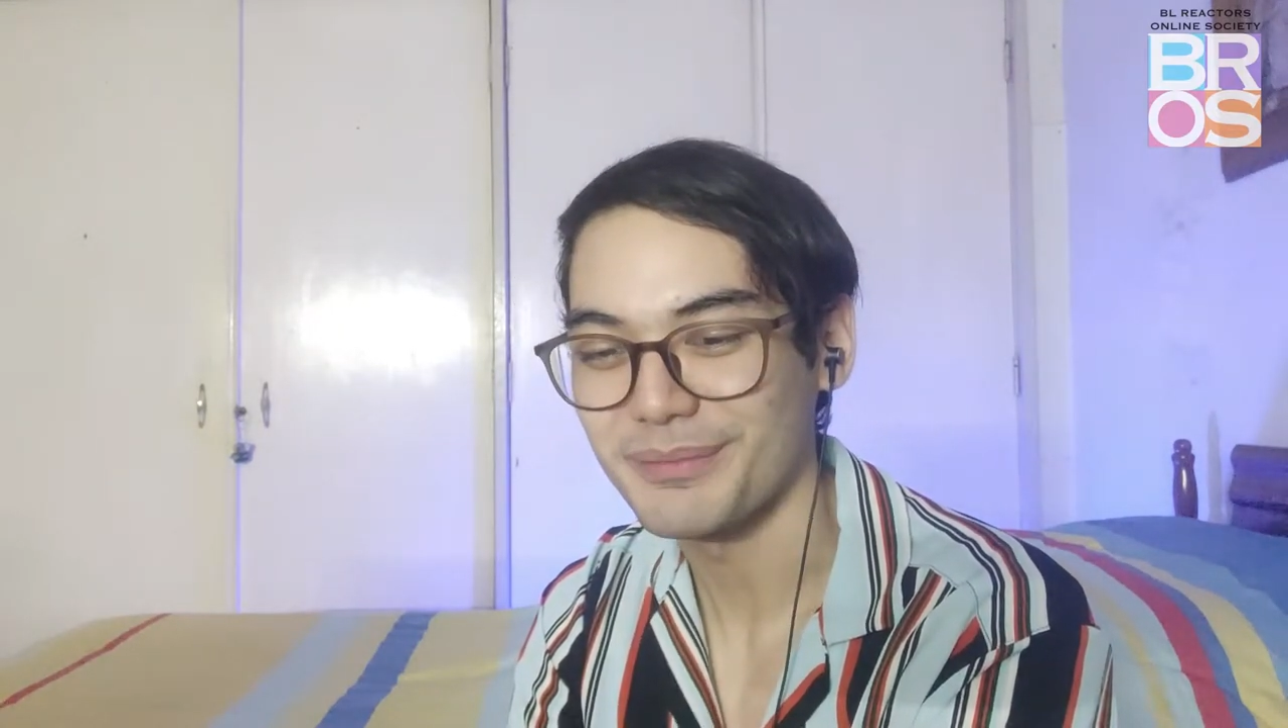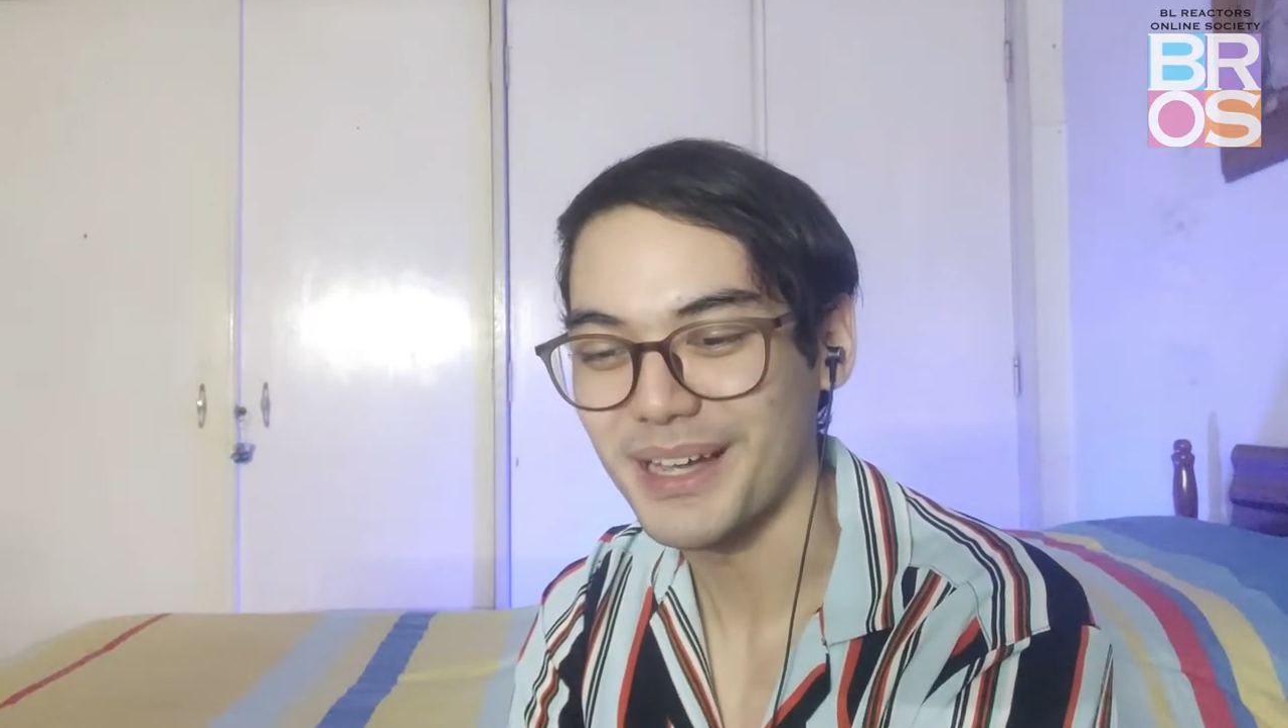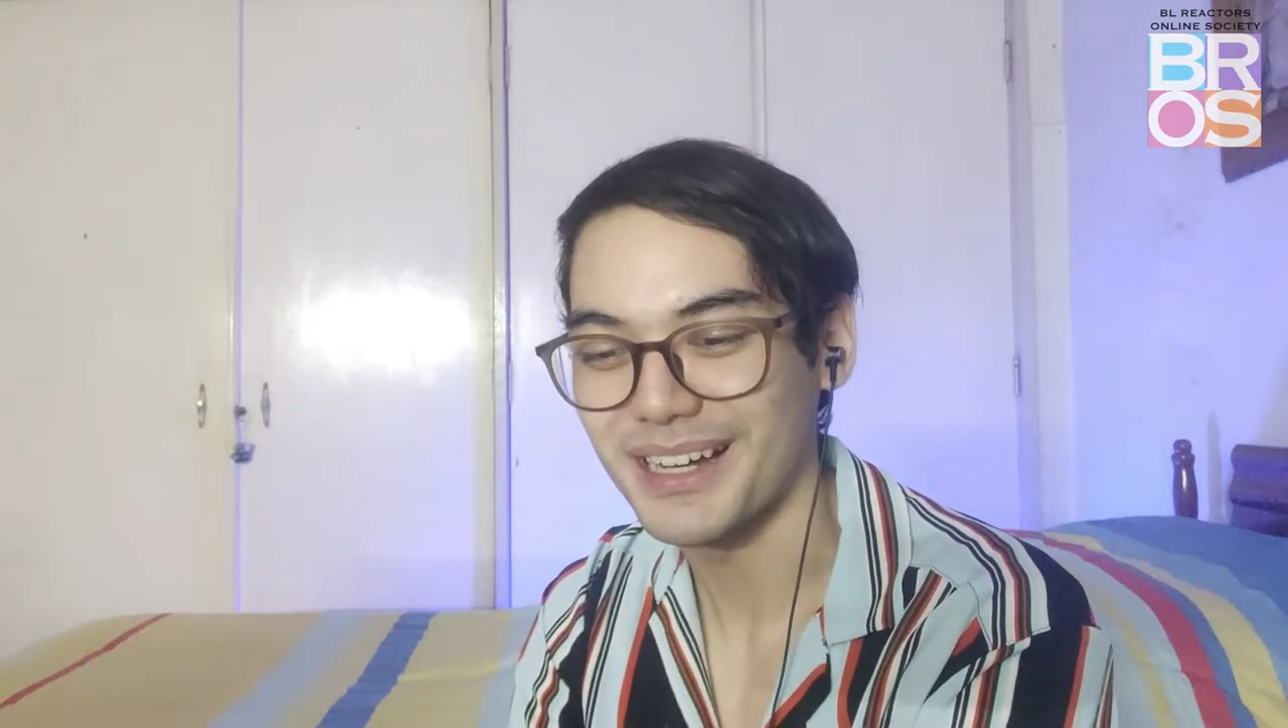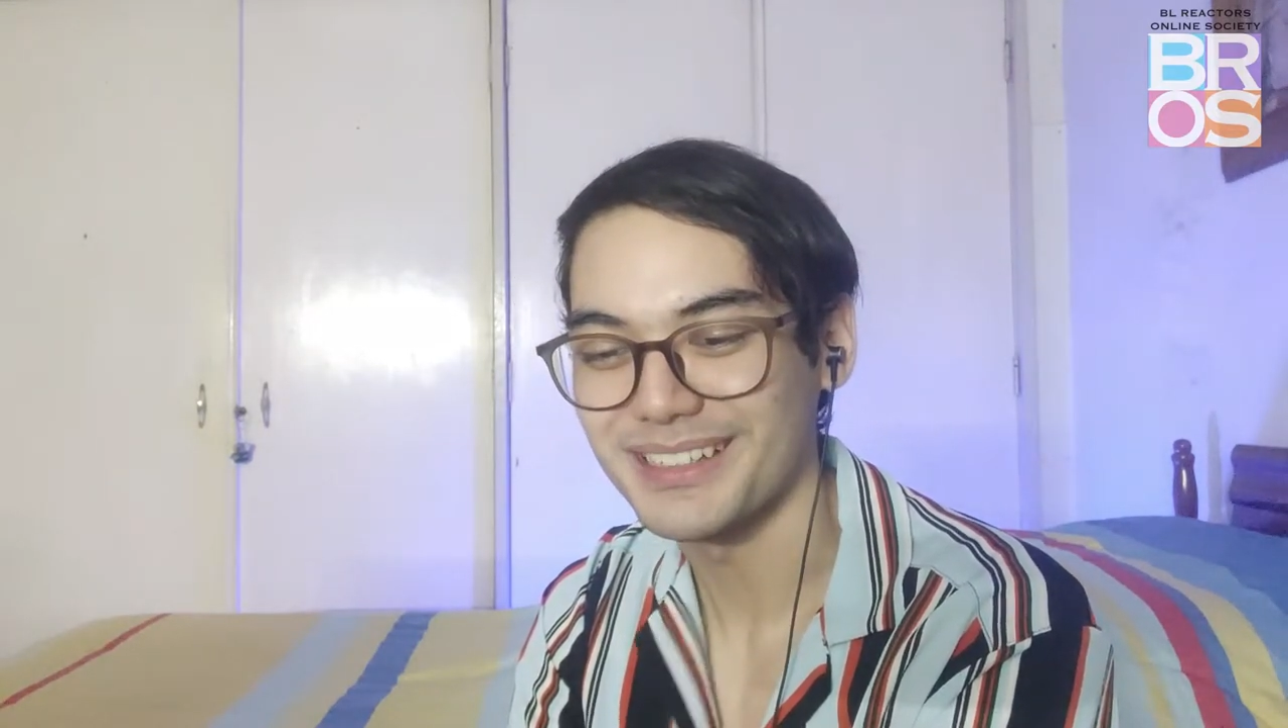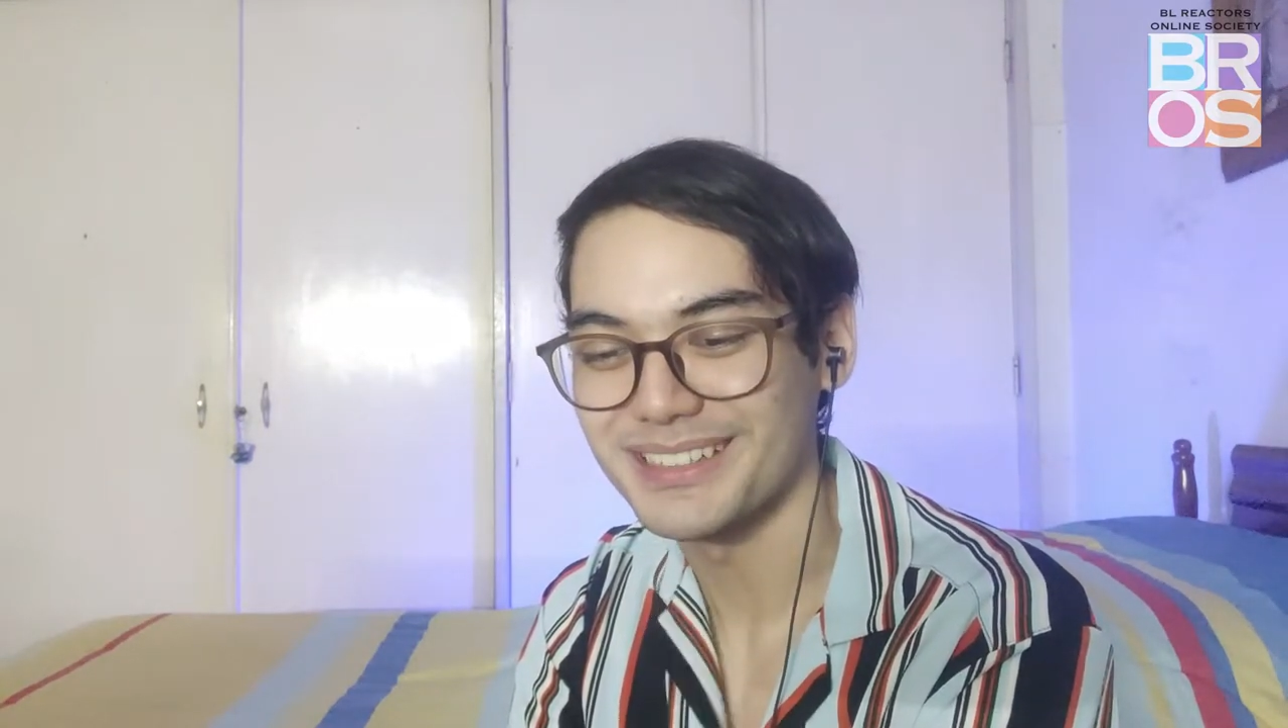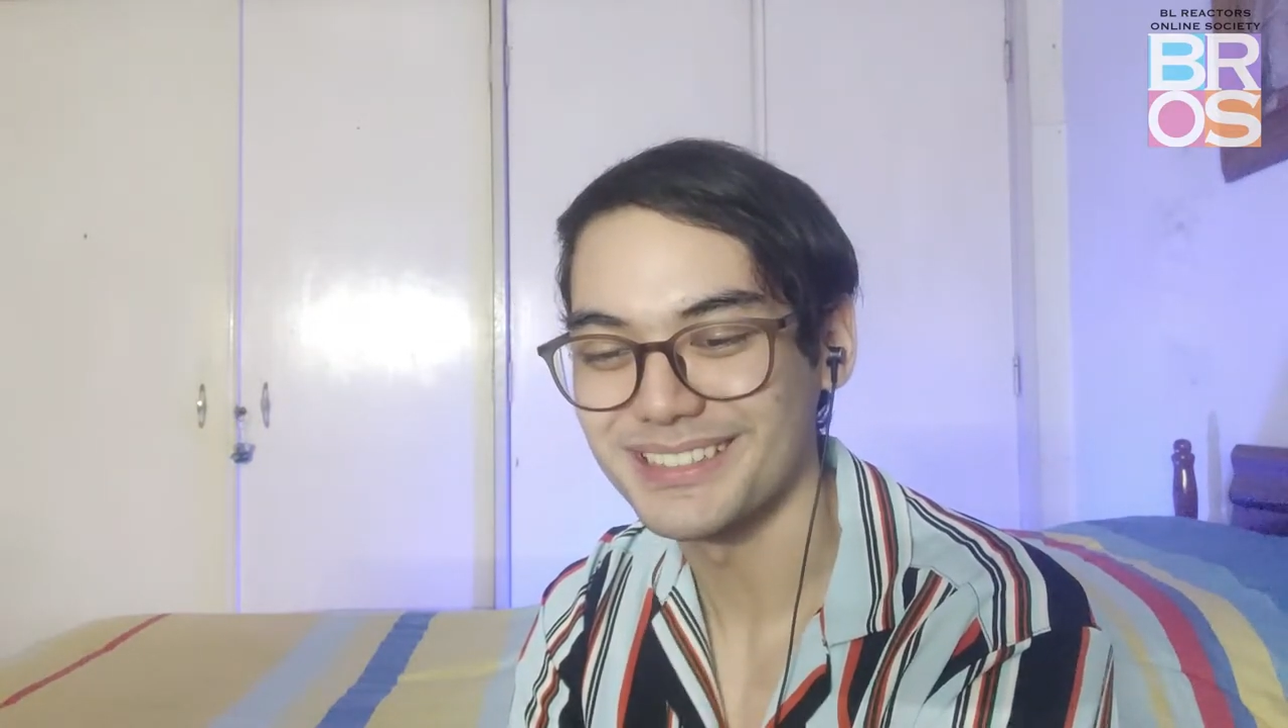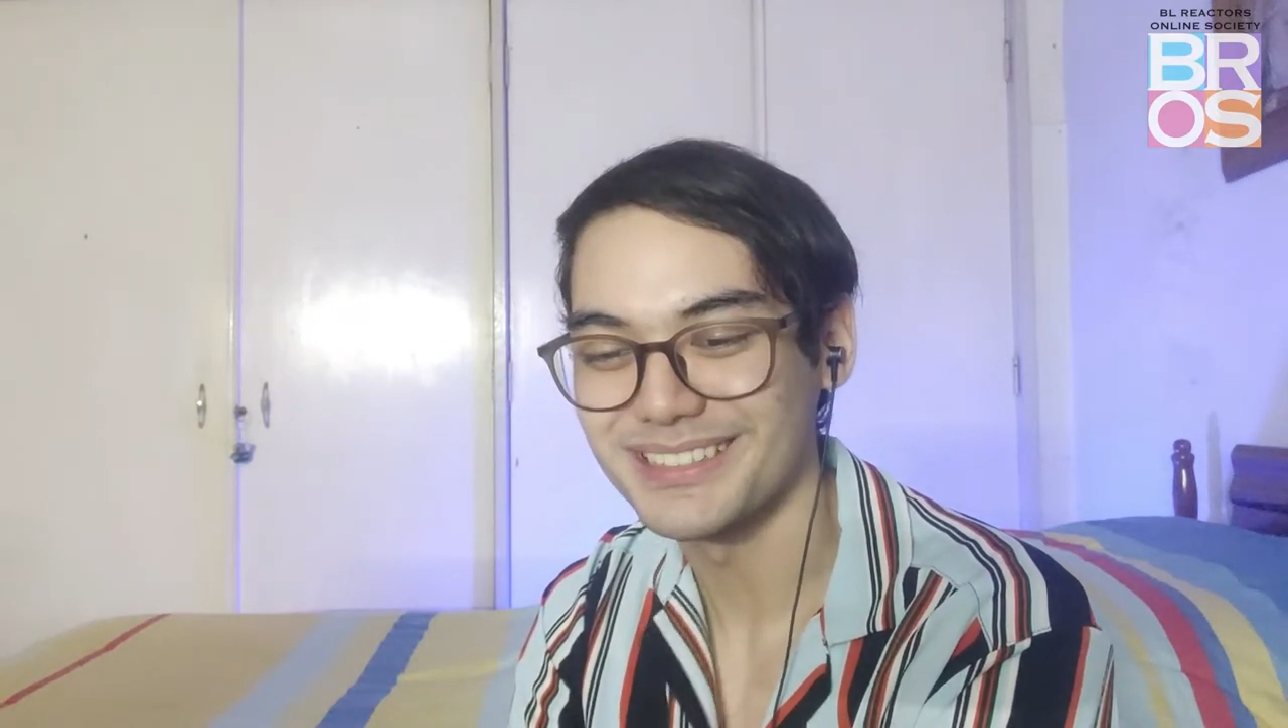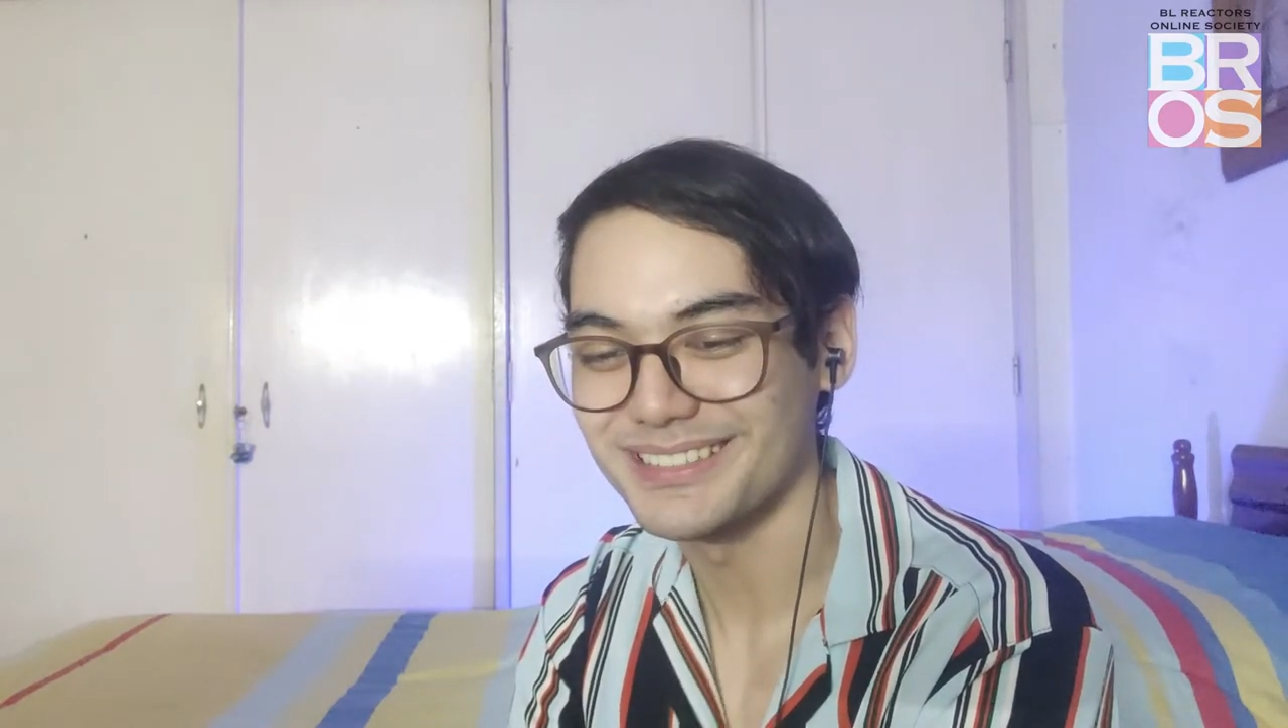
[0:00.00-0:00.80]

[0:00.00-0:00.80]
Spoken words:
Parang